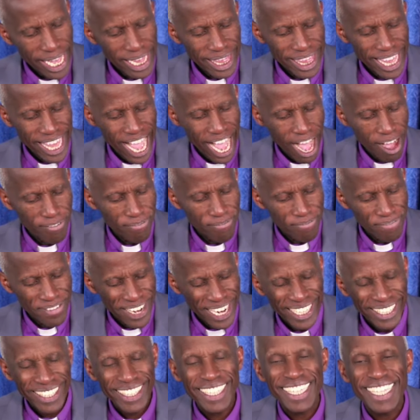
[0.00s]
and they have
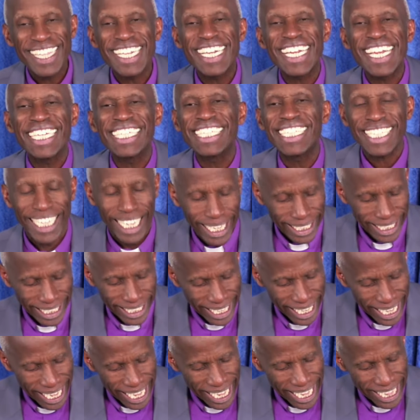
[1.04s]

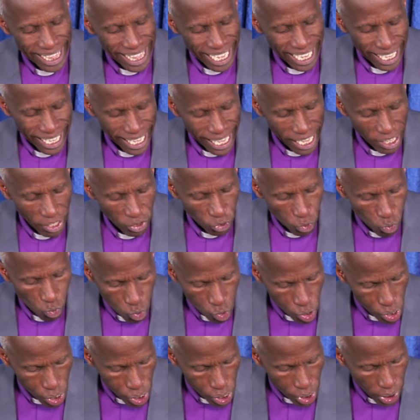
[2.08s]
frustrated the king's
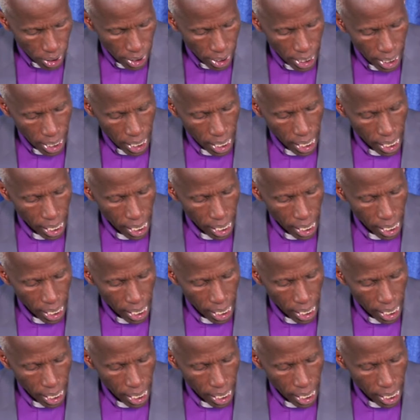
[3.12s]
word